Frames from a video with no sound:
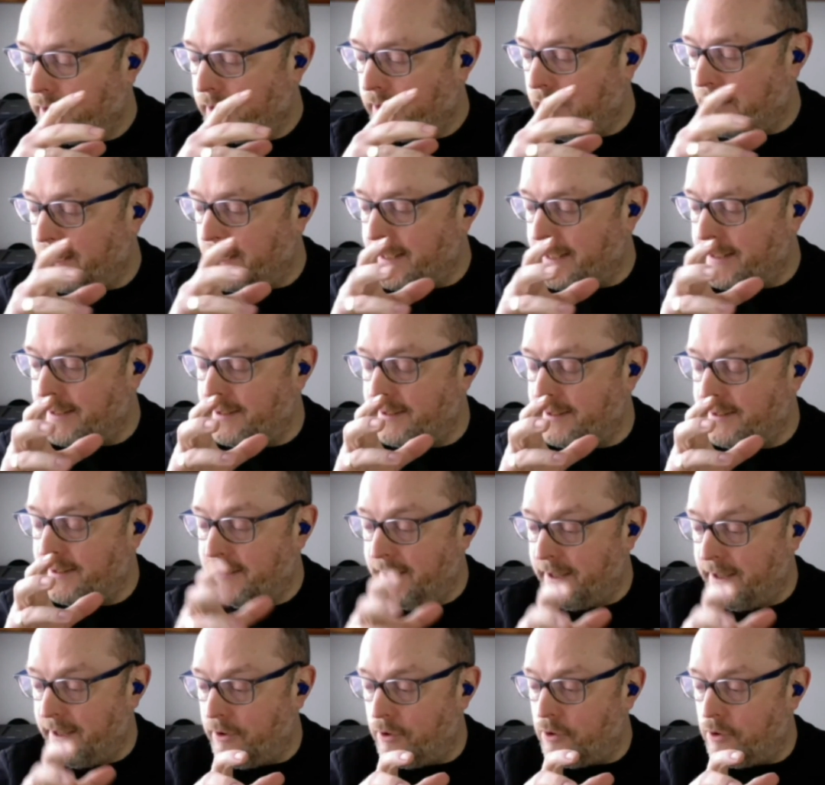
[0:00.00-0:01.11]
I think
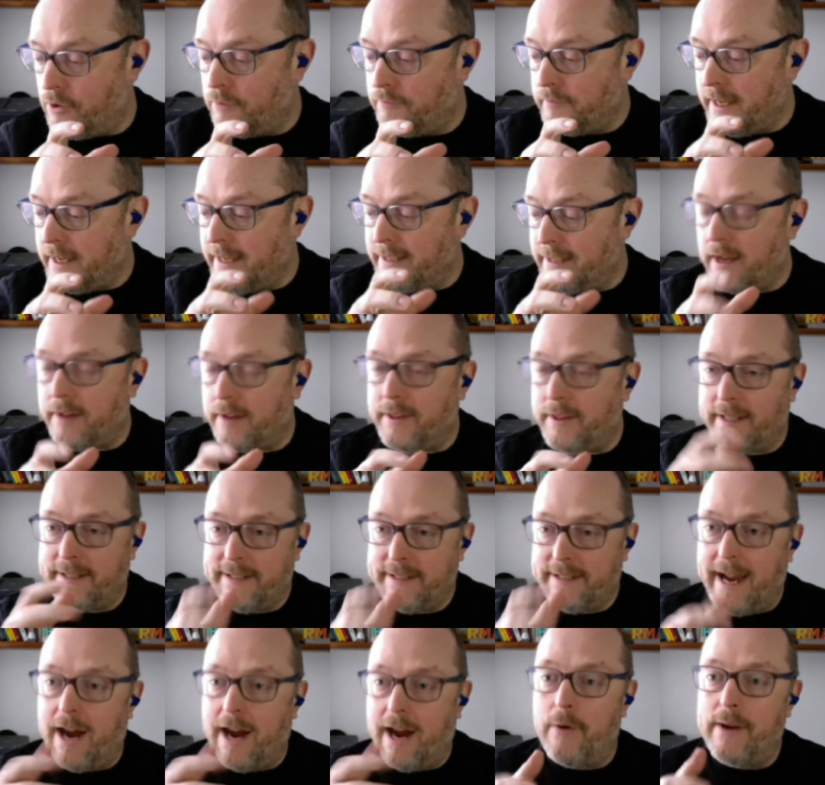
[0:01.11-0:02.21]
still is, I think
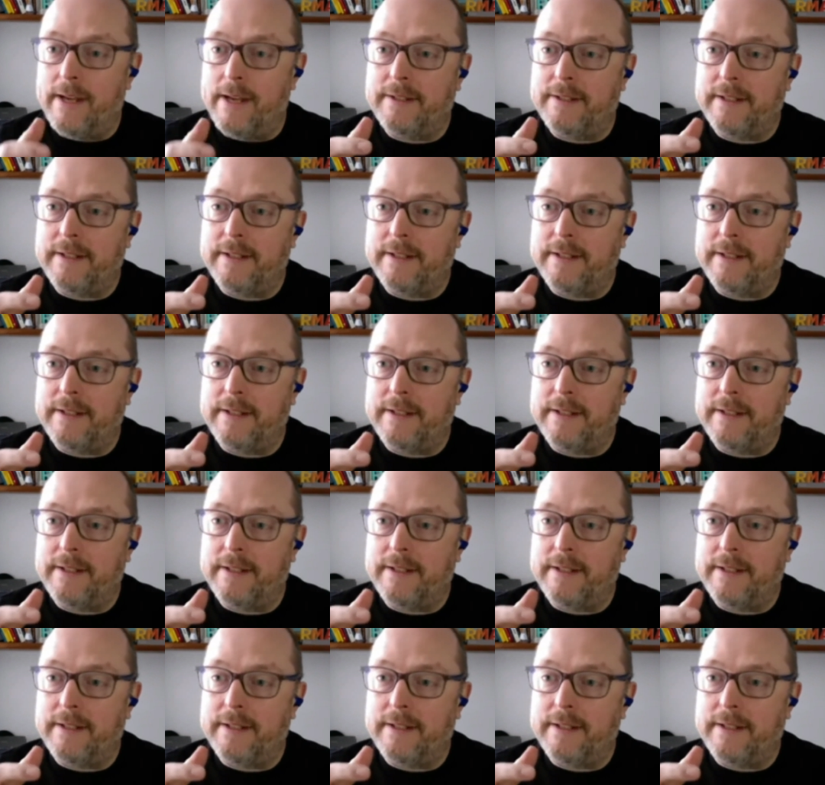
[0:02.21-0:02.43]
now is